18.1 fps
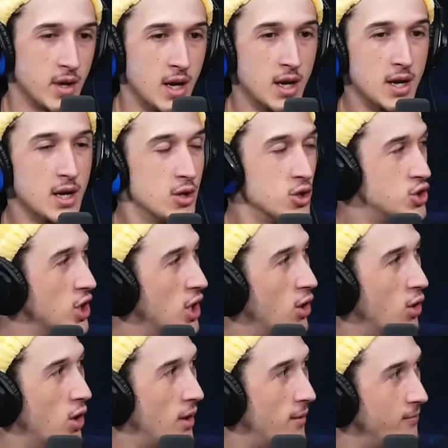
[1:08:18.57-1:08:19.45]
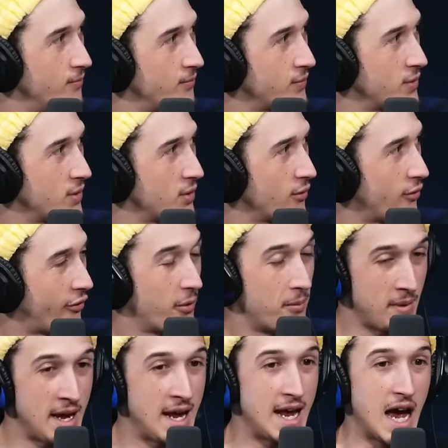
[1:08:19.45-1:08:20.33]
Okay. So for
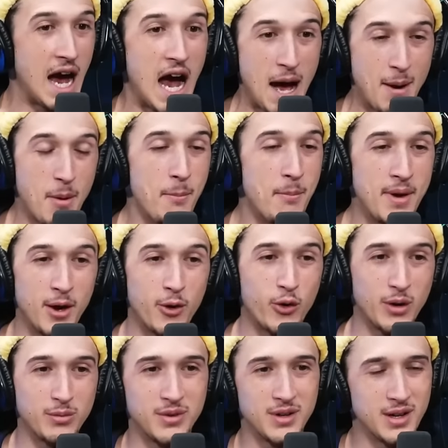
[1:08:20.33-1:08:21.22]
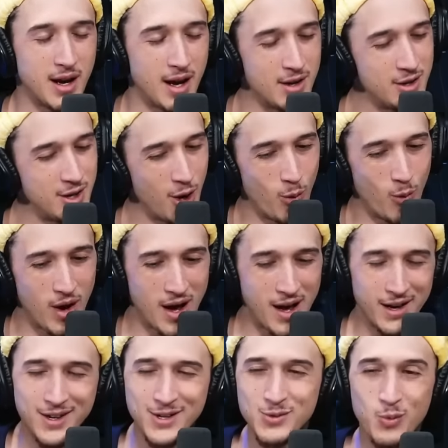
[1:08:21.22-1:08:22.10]
me, I'm a big cryptid guy. You know
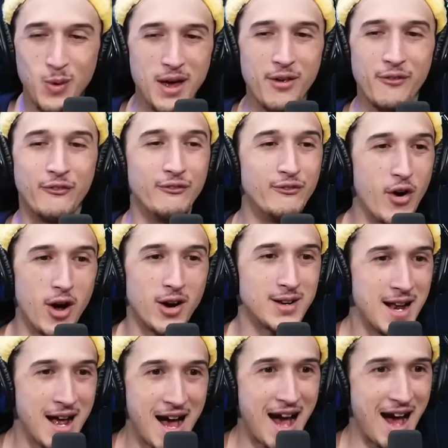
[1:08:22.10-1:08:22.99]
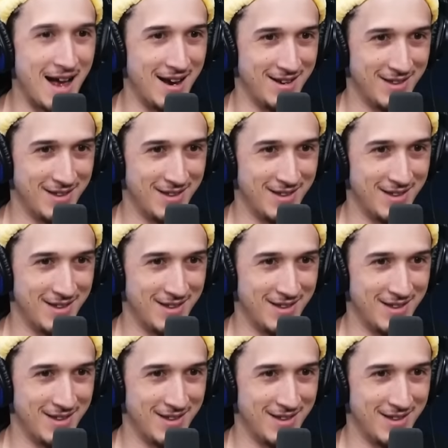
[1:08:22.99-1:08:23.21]
why? Because why the fuck not?